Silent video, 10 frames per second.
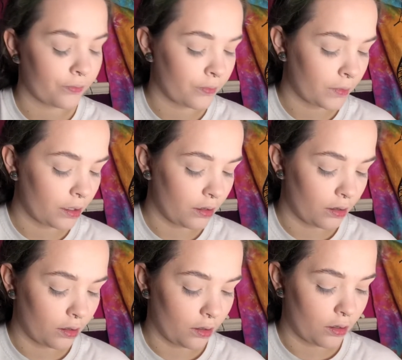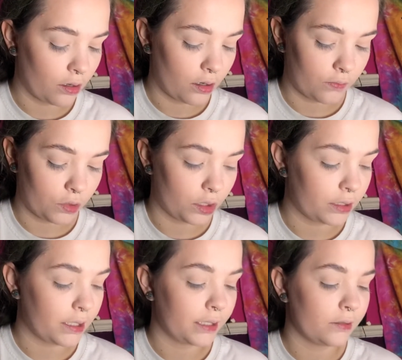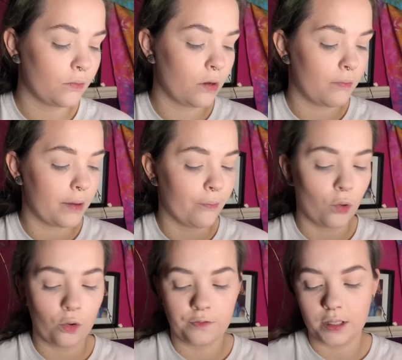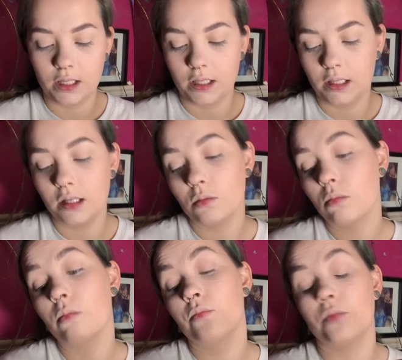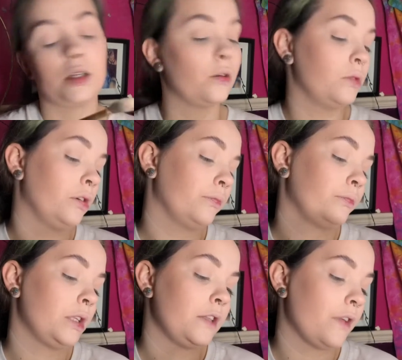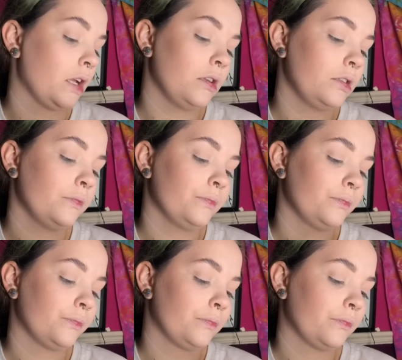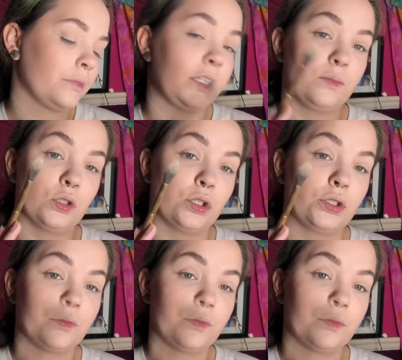I'm just gonna take some on my Morphe. I don't know, it's faded. This brush.